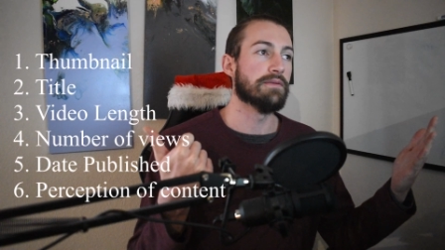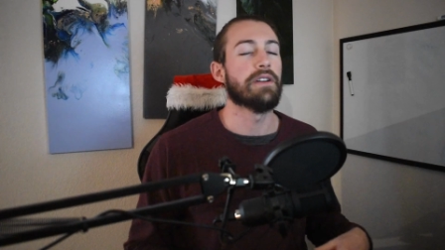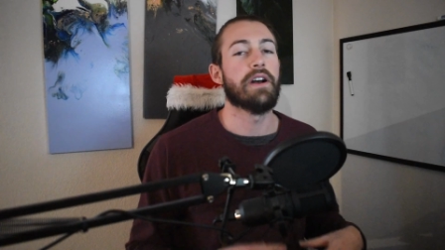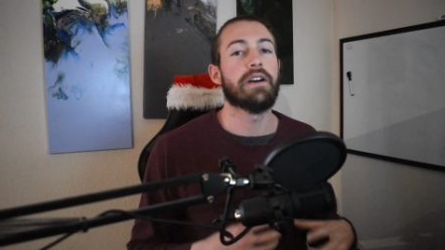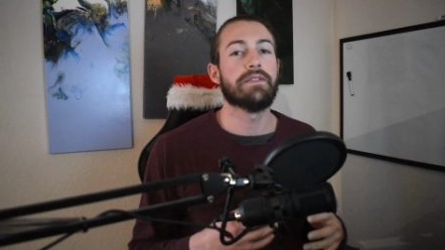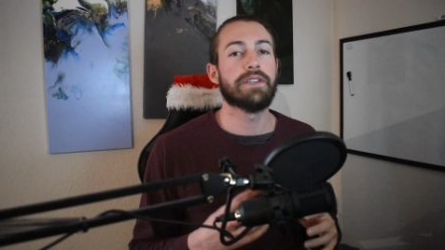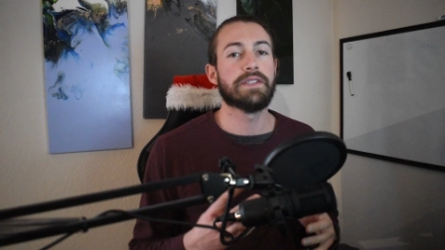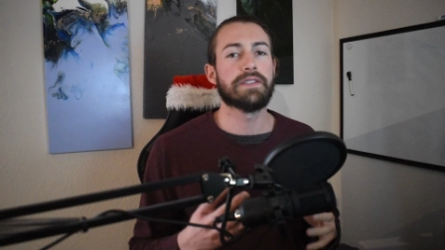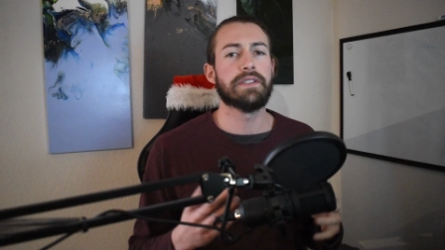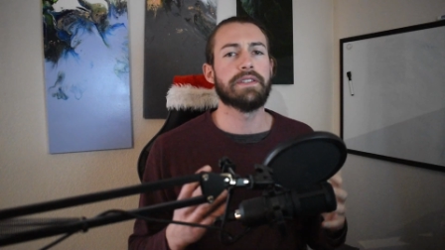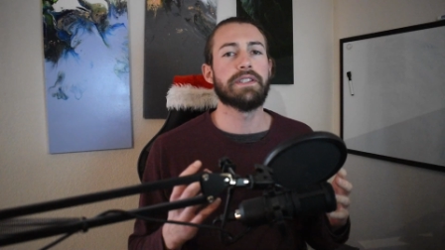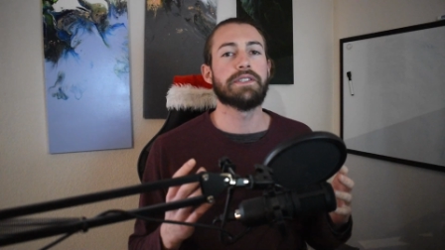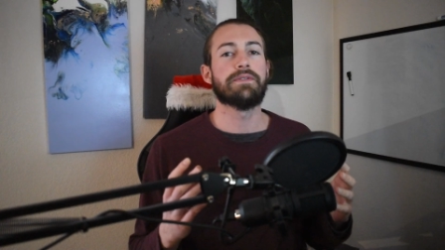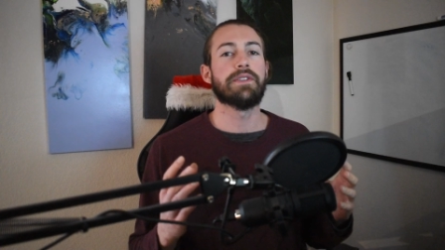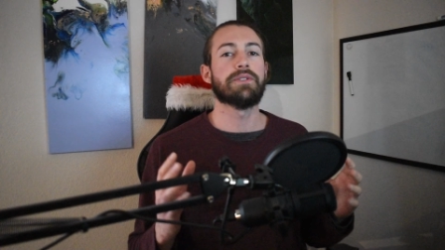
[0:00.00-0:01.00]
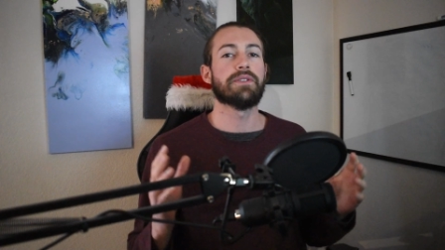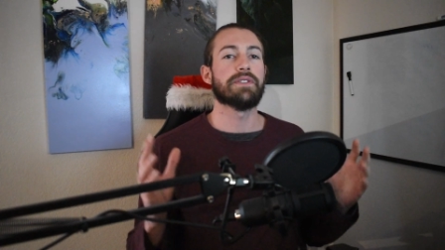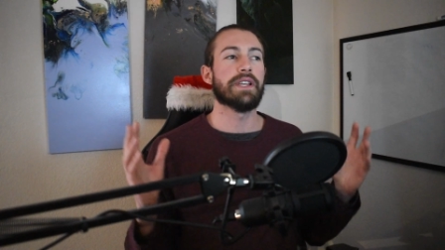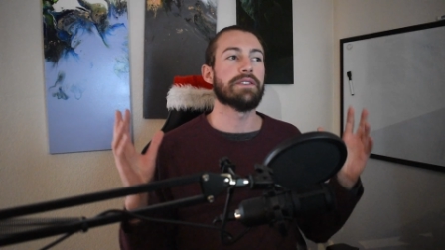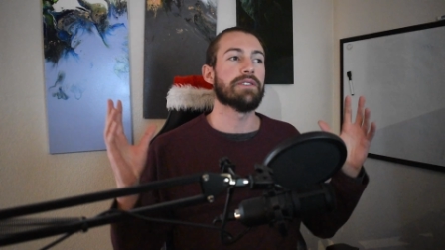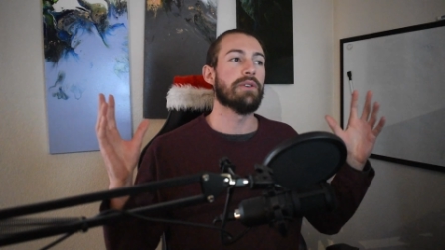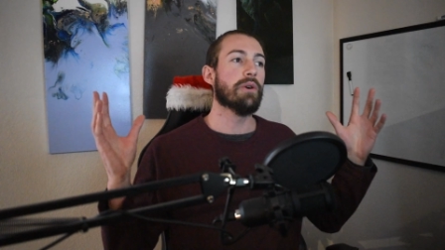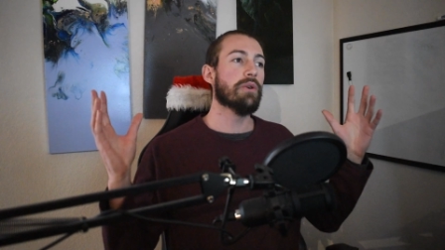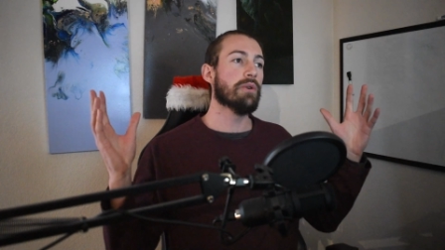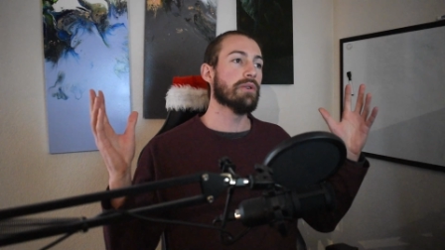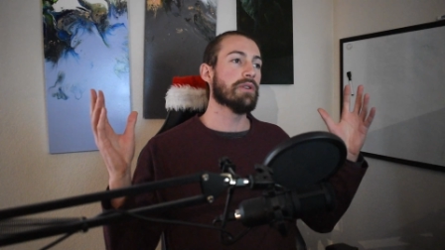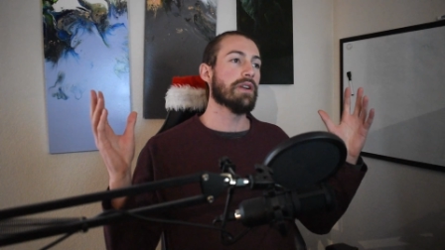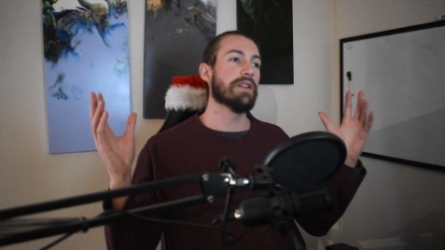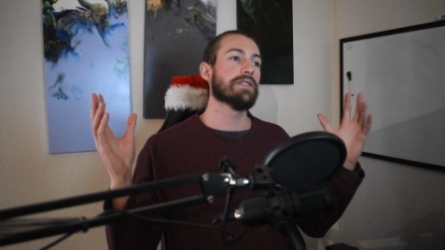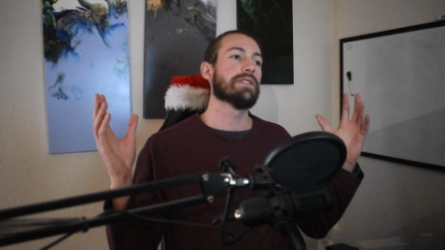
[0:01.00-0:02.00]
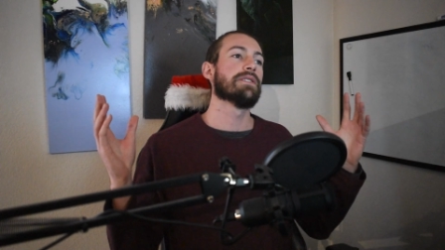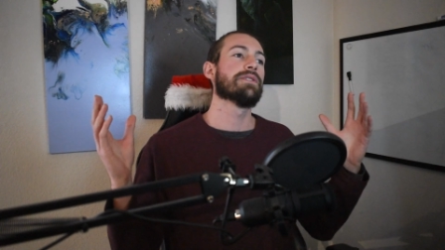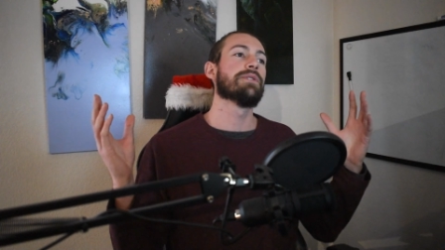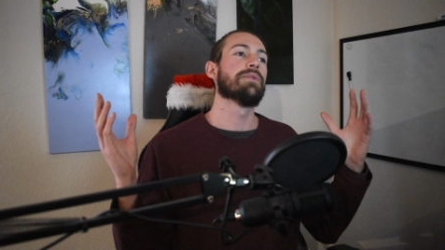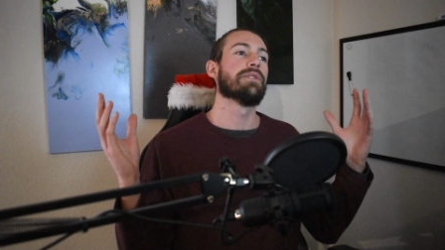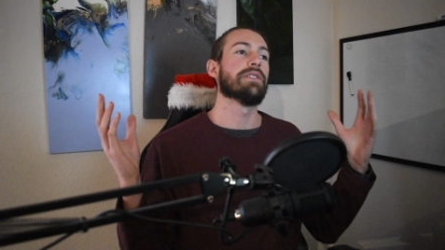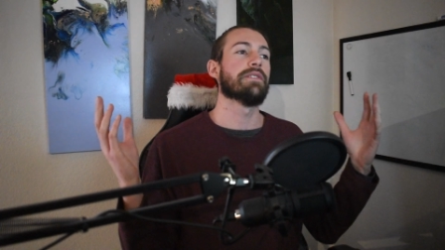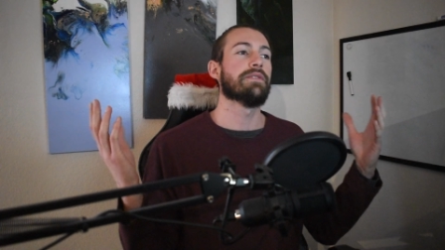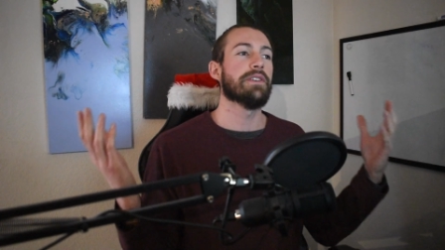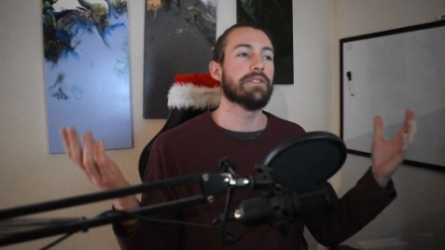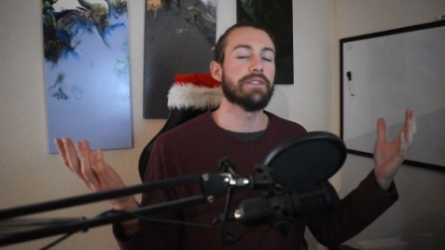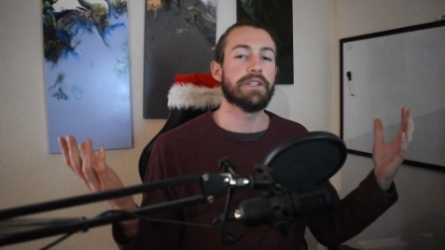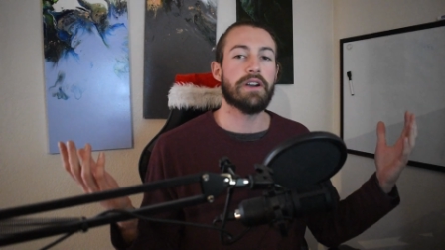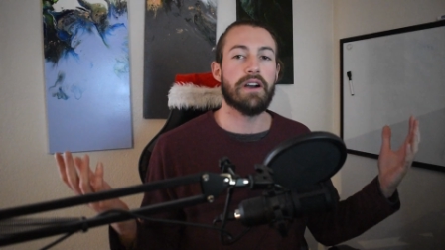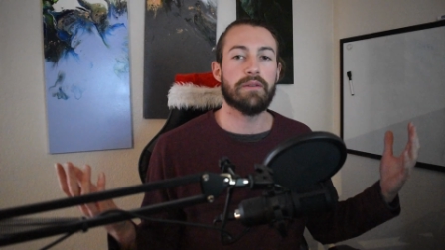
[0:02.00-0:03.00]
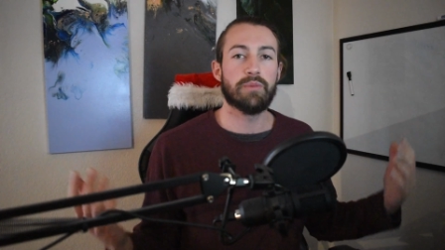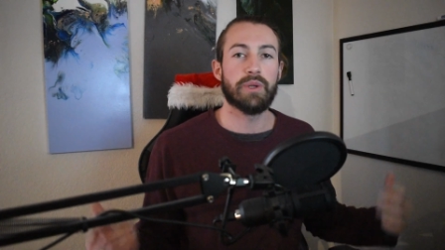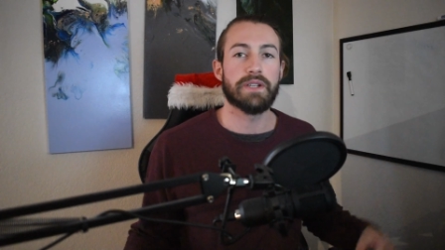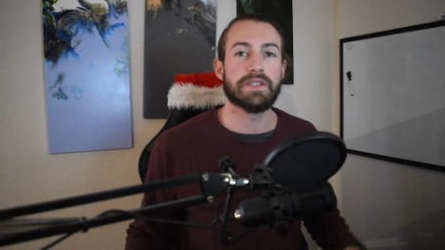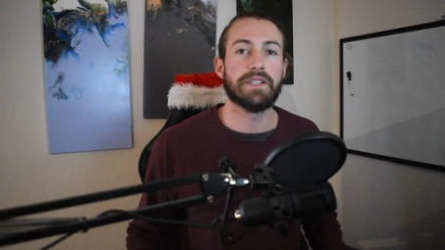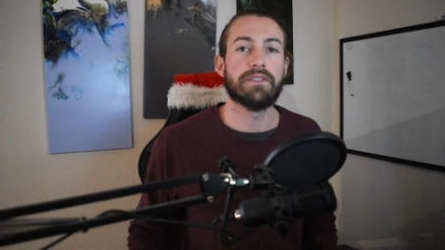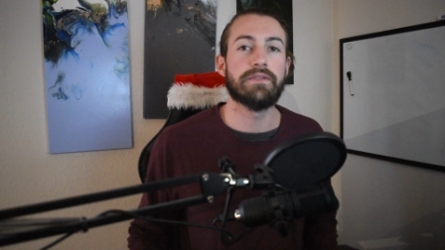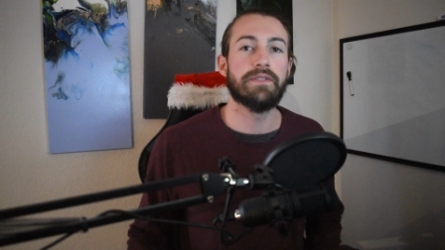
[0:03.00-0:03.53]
Obviously, these features as a whole constitute a fairly complex set of